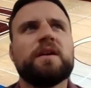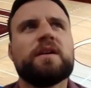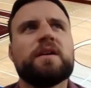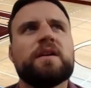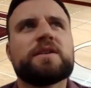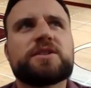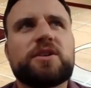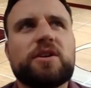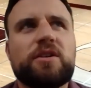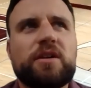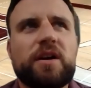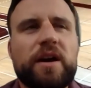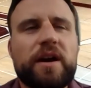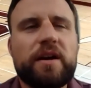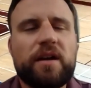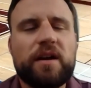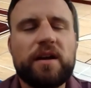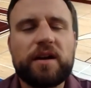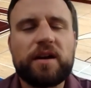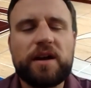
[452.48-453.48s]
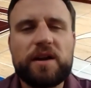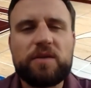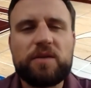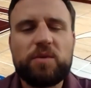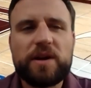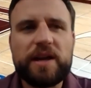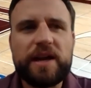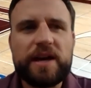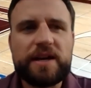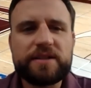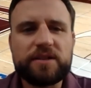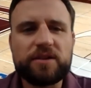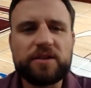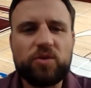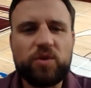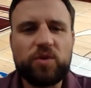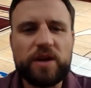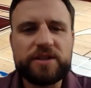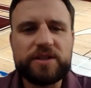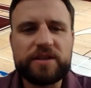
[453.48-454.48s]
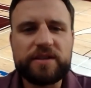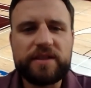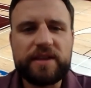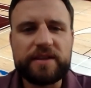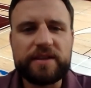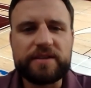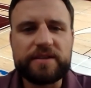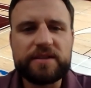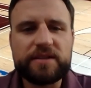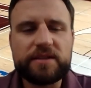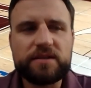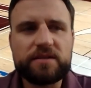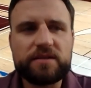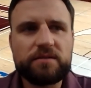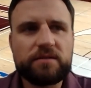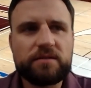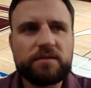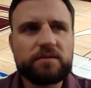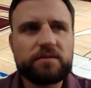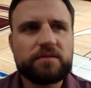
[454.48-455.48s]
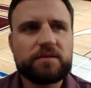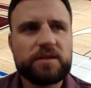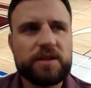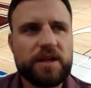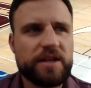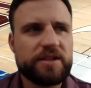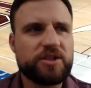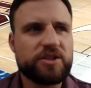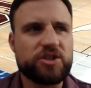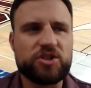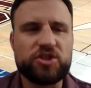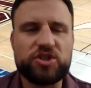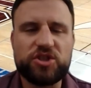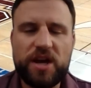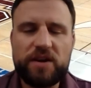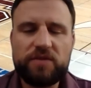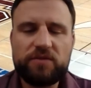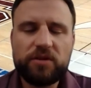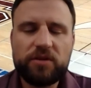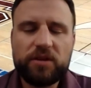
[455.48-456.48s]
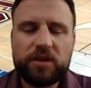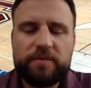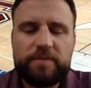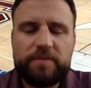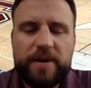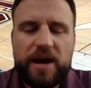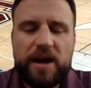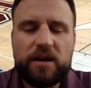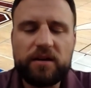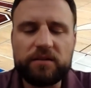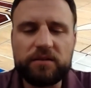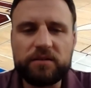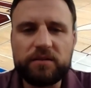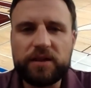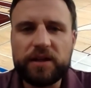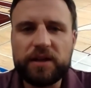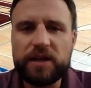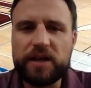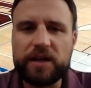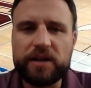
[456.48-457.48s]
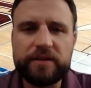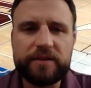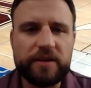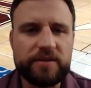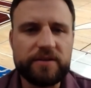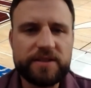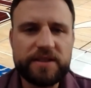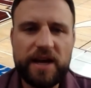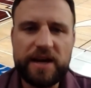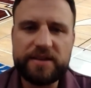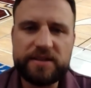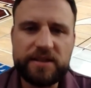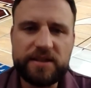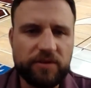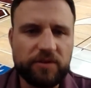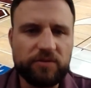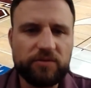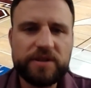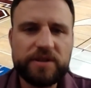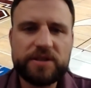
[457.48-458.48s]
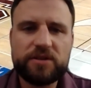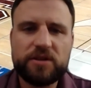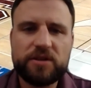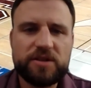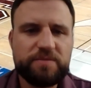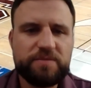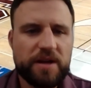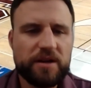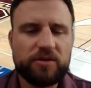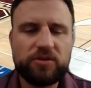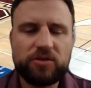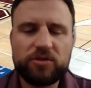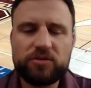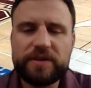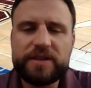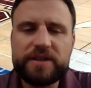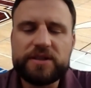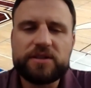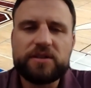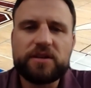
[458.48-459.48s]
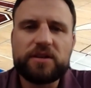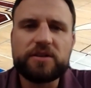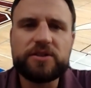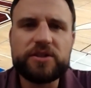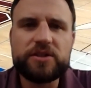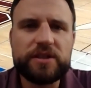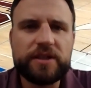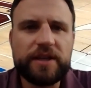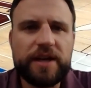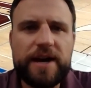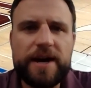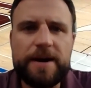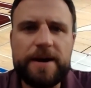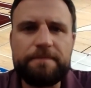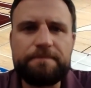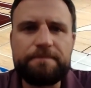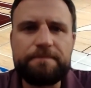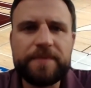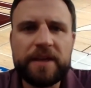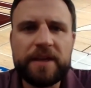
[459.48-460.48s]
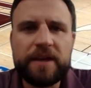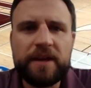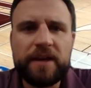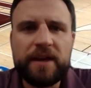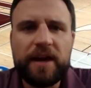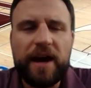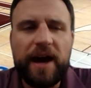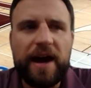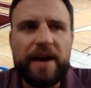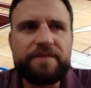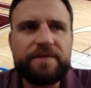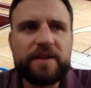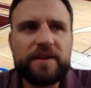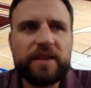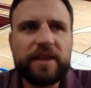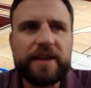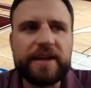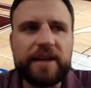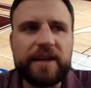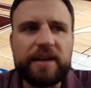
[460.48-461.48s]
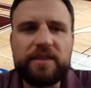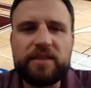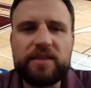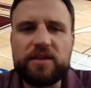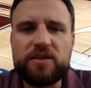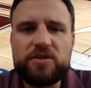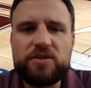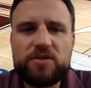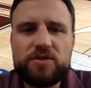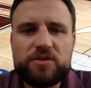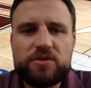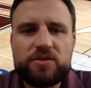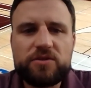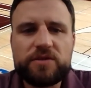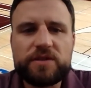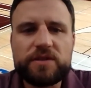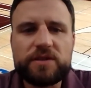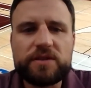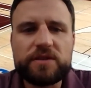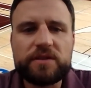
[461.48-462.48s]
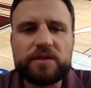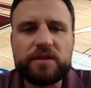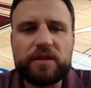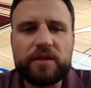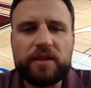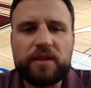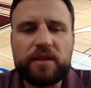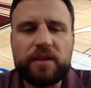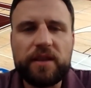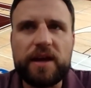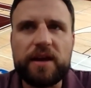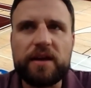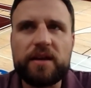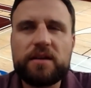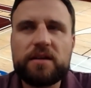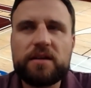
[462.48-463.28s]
So I kind of want to ask a question that's kind of just general about, scientific research, medical research. I feel like in the news, I